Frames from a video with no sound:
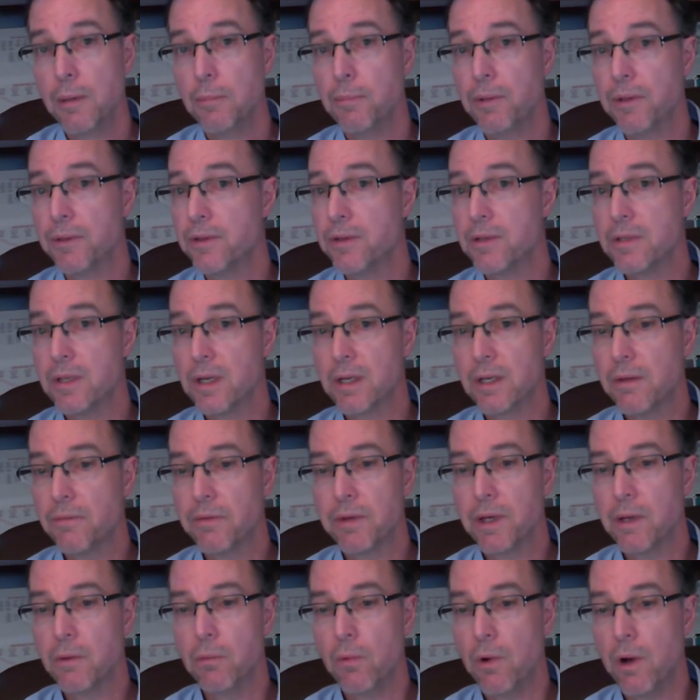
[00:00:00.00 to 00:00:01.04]
but the
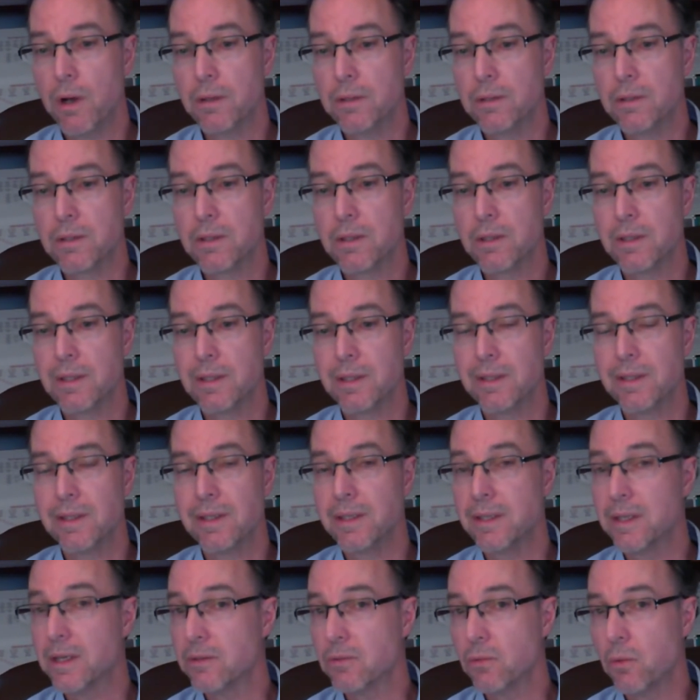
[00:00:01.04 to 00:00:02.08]
significant ones,
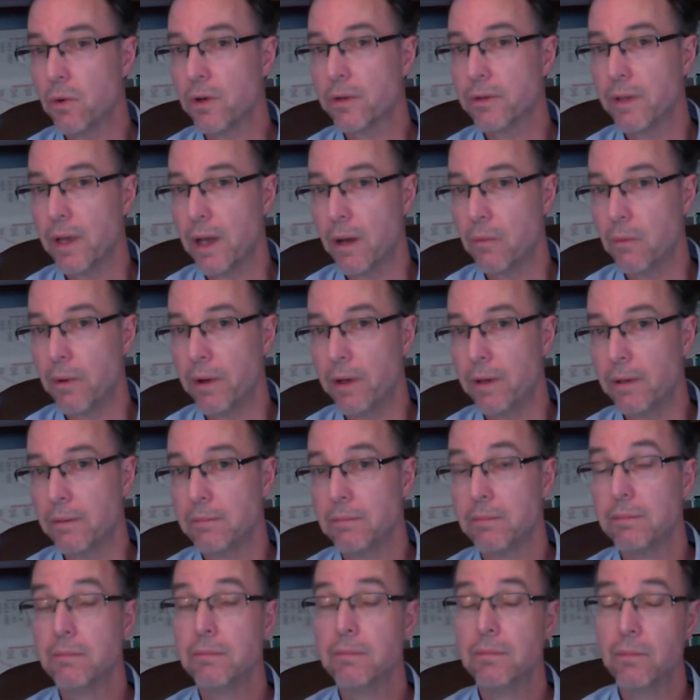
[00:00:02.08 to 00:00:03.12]
it doesn't work that way.
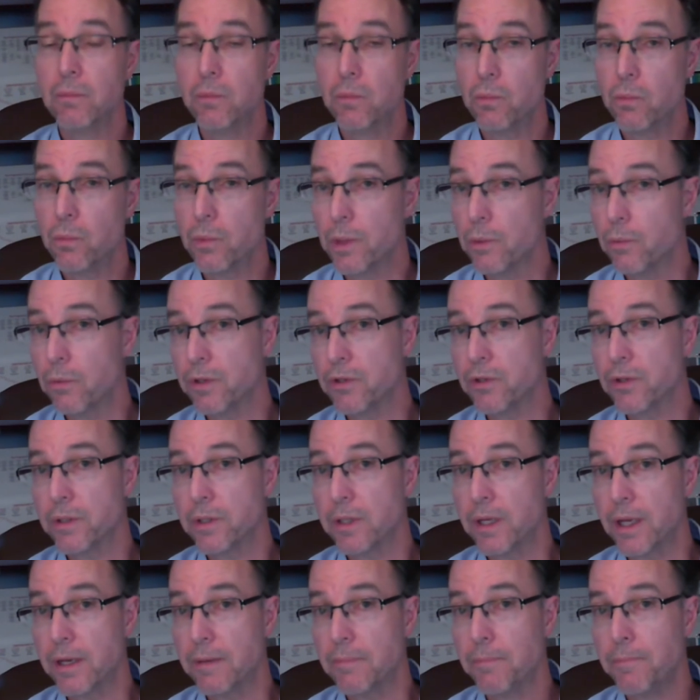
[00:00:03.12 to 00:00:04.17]
We wish it
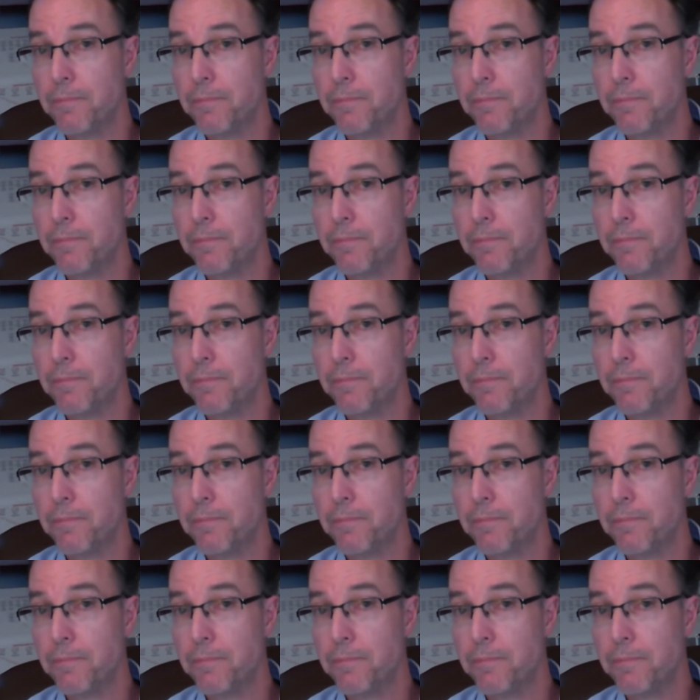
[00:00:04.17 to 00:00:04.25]
did.